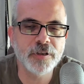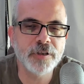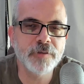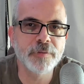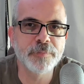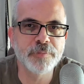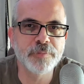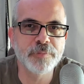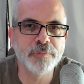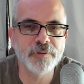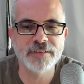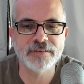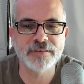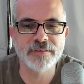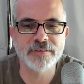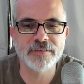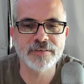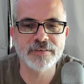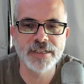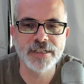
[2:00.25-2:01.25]

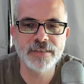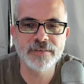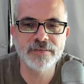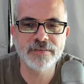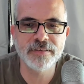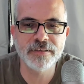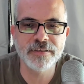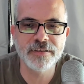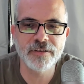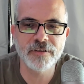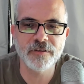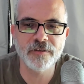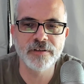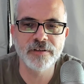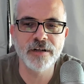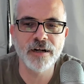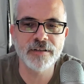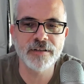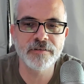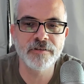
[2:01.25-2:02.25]
replaces the insecure
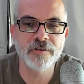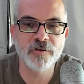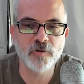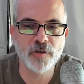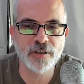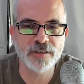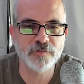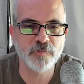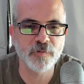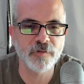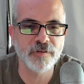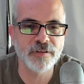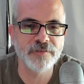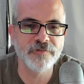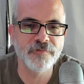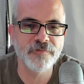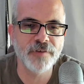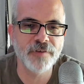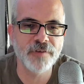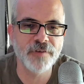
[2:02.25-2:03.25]
and untrustworthy
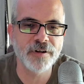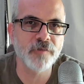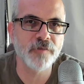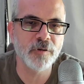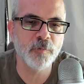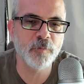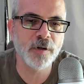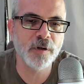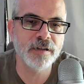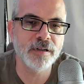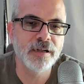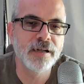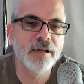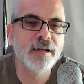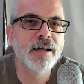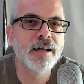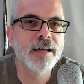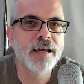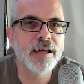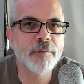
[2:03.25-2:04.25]
vendor firmware
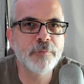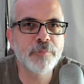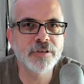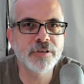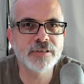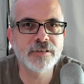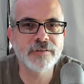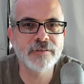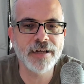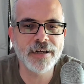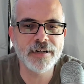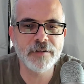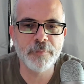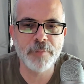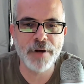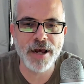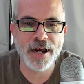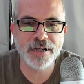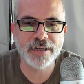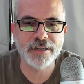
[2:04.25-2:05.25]
and puts your data
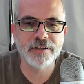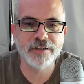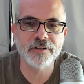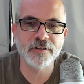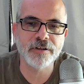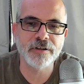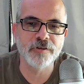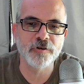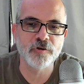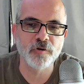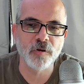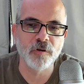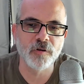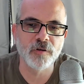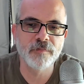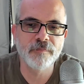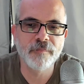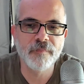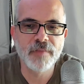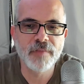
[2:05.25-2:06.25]
back in your
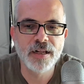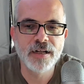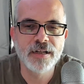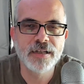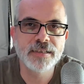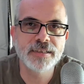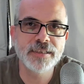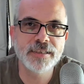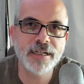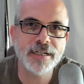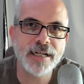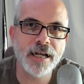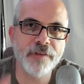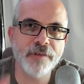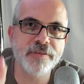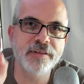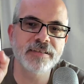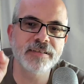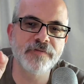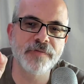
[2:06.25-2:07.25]
control. Check
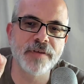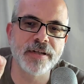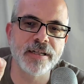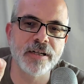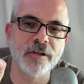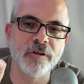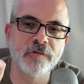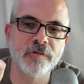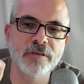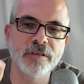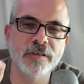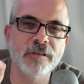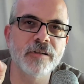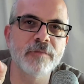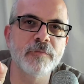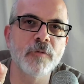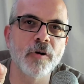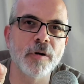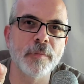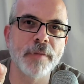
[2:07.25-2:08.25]
out this video to
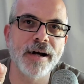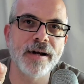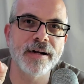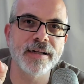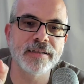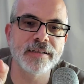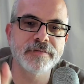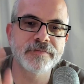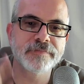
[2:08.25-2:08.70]
learn more about it.